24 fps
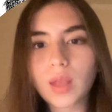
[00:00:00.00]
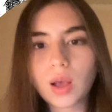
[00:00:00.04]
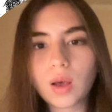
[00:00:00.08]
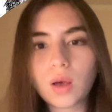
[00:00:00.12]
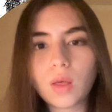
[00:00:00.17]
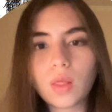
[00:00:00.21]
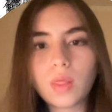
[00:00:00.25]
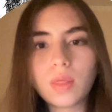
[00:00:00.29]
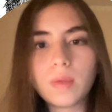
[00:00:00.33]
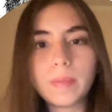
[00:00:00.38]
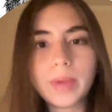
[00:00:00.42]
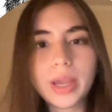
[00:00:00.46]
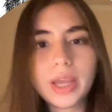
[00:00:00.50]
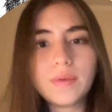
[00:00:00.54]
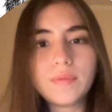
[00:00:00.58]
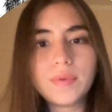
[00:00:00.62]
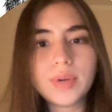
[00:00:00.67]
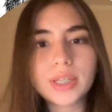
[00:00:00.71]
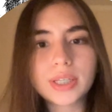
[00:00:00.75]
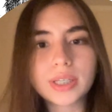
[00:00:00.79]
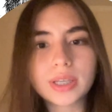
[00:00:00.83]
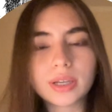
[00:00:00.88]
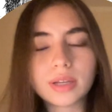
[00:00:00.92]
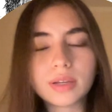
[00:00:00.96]
the main
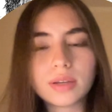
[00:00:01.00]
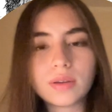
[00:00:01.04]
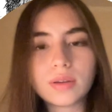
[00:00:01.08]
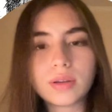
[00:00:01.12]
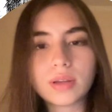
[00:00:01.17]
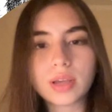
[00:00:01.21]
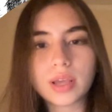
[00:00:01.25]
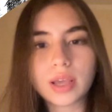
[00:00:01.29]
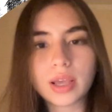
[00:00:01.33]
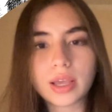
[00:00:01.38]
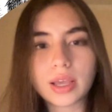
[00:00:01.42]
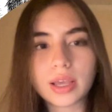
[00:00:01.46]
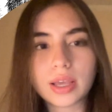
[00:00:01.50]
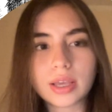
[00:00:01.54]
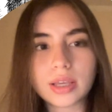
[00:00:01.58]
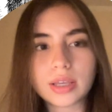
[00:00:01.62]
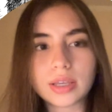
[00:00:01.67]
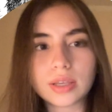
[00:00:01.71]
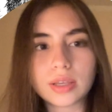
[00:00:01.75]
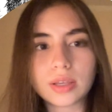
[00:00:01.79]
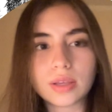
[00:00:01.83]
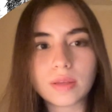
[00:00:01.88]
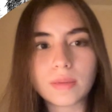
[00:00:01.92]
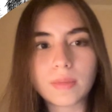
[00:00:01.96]
reason
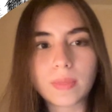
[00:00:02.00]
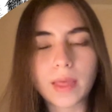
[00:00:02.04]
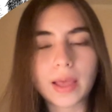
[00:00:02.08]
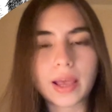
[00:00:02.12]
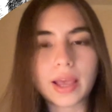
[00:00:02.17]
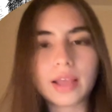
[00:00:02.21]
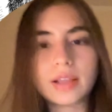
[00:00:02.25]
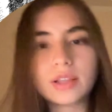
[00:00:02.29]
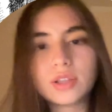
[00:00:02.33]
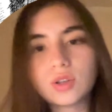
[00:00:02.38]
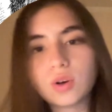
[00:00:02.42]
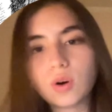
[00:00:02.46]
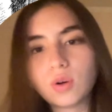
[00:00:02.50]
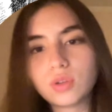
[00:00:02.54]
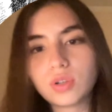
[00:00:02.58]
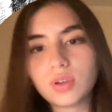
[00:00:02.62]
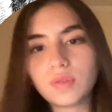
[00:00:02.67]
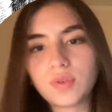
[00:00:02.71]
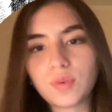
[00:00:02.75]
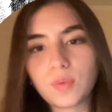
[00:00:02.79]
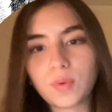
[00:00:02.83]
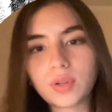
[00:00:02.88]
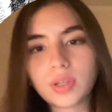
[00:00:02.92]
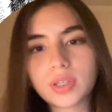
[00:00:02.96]
is, in total,
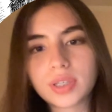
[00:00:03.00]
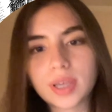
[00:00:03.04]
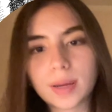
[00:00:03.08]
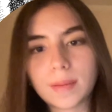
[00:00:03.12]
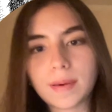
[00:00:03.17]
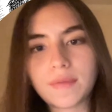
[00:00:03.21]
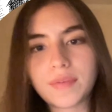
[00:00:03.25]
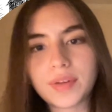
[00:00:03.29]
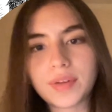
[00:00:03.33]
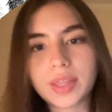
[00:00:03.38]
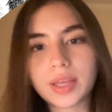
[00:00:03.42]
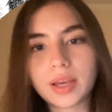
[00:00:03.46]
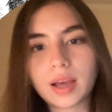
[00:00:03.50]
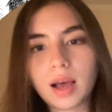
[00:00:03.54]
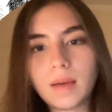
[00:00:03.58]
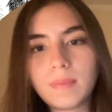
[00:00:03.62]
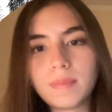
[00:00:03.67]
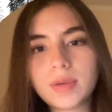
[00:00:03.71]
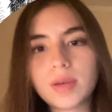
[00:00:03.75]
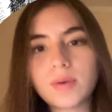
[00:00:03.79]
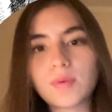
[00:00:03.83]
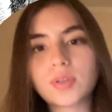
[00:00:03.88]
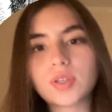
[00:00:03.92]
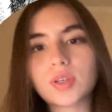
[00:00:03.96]
if you want to sum everything
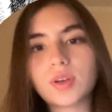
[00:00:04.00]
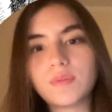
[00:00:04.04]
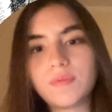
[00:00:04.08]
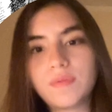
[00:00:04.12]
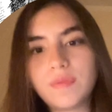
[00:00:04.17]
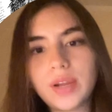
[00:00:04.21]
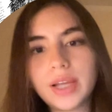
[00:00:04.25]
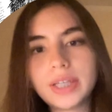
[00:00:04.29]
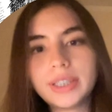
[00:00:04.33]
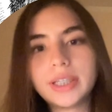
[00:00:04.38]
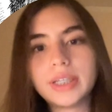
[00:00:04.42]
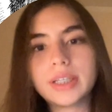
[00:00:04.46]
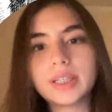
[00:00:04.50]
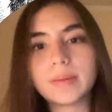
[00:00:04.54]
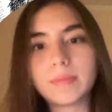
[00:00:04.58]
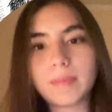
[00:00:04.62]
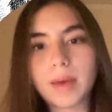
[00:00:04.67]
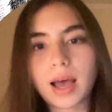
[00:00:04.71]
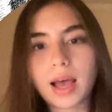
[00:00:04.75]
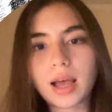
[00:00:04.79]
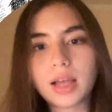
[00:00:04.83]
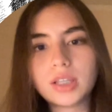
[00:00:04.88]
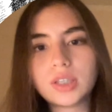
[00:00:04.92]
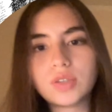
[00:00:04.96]
up, it was conflicting
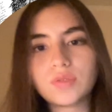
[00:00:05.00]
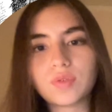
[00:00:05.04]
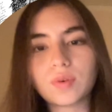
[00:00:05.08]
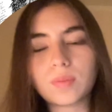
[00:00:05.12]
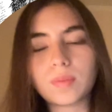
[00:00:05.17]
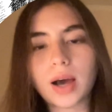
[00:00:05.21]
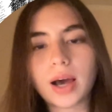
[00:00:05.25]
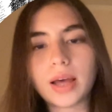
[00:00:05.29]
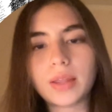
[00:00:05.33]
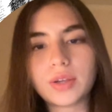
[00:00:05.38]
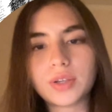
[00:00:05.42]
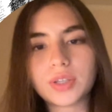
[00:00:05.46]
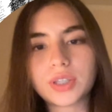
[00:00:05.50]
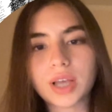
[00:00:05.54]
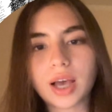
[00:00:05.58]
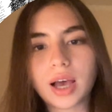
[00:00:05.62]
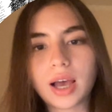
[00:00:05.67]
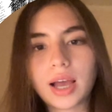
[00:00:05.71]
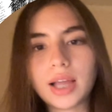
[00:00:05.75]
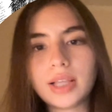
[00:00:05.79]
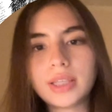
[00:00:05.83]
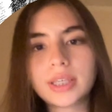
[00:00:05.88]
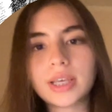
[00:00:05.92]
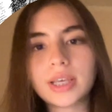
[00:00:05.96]
demands from either
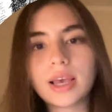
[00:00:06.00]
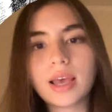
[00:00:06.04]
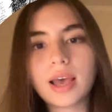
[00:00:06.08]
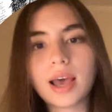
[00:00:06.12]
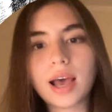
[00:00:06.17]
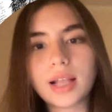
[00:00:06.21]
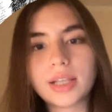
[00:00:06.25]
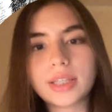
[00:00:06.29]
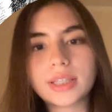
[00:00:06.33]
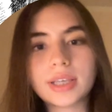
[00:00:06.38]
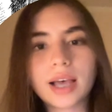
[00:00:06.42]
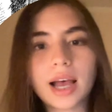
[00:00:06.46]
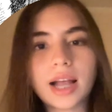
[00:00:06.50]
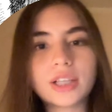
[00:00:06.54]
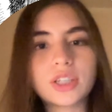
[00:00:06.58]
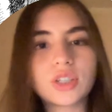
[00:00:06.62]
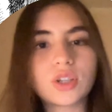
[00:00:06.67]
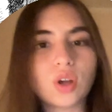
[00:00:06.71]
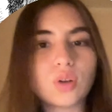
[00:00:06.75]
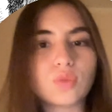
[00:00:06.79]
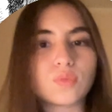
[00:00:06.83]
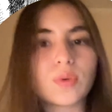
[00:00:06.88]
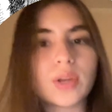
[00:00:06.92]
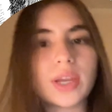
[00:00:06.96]
sides and sides
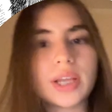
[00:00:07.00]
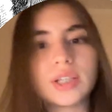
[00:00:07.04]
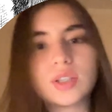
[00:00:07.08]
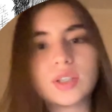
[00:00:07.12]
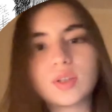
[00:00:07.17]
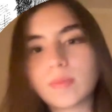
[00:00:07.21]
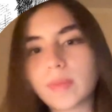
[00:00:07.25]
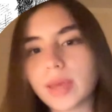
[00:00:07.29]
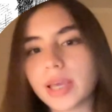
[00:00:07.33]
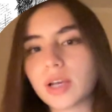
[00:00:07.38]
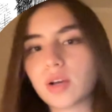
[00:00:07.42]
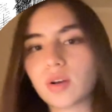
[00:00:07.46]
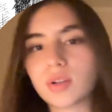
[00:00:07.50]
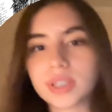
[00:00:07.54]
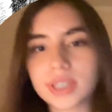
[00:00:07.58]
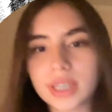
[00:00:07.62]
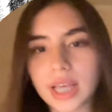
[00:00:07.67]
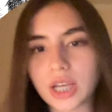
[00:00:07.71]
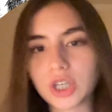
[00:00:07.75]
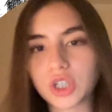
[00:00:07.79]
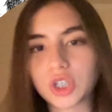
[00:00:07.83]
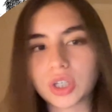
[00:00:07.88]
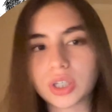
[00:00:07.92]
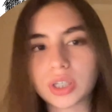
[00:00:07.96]
not willing to make
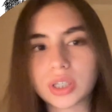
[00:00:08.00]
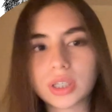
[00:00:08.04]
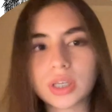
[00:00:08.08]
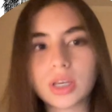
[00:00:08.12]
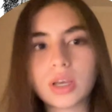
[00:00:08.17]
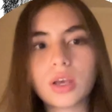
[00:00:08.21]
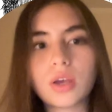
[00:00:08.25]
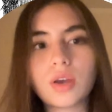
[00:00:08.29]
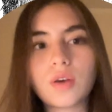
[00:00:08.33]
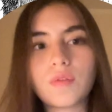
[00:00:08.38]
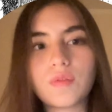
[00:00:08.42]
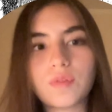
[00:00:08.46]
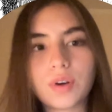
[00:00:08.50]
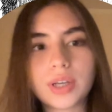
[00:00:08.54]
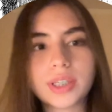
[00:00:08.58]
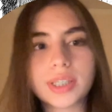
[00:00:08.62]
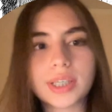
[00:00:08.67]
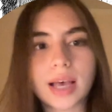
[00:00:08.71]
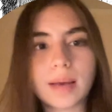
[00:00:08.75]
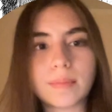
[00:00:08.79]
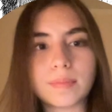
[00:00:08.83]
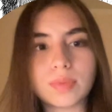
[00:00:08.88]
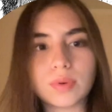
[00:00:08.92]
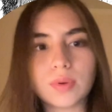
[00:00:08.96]
concessions. For
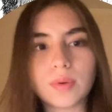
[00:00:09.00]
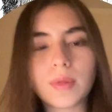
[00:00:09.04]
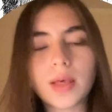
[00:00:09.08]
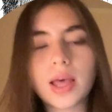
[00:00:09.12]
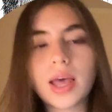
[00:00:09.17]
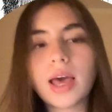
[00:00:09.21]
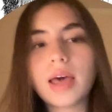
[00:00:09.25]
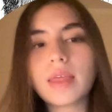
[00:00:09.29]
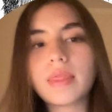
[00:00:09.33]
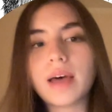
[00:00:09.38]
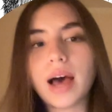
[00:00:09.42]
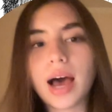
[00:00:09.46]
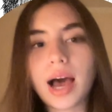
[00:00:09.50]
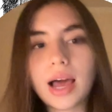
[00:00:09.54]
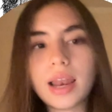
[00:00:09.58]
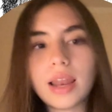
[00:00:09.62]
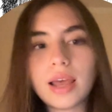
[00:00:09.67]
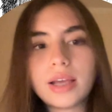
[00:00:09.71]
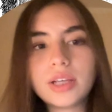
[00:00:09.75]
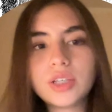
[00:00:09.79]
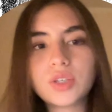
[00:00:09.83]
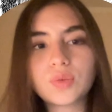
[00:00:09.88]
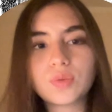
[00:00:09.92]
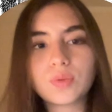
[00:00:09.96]
example, the
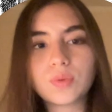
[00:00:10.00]
Allies,